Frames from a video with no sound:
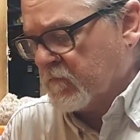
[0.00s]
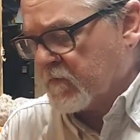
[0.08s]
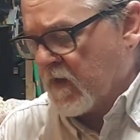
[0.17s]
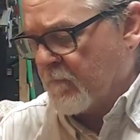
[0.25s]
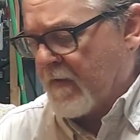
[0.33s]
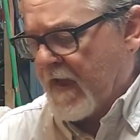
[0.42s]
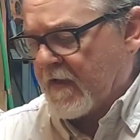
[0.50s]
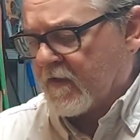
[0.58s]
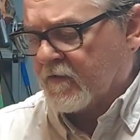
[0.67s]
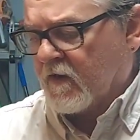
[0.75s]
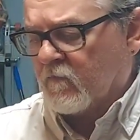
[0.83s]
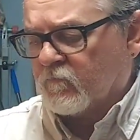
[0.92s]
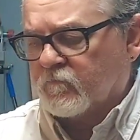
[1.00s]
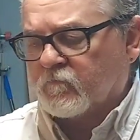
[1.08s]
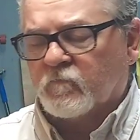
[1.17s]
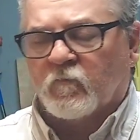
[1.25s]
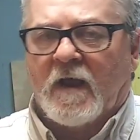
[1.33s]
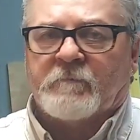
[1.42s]
come back and I'll
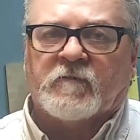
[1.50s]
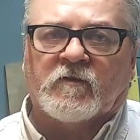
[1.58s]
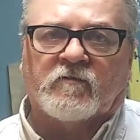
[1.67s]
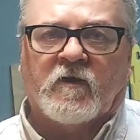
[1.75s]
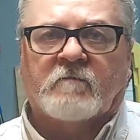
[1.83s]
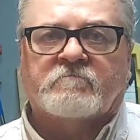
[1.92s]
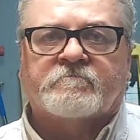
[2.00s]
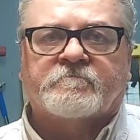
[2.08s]
wrap this up.